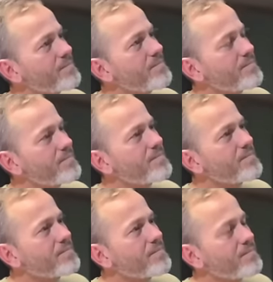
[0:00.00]

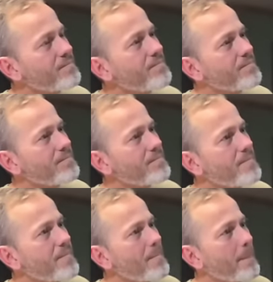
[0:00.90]

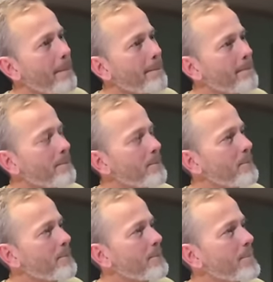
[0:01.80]

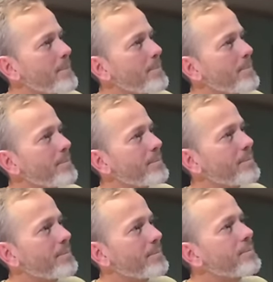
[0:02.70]

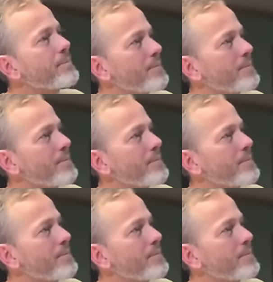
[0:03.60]
[no speech]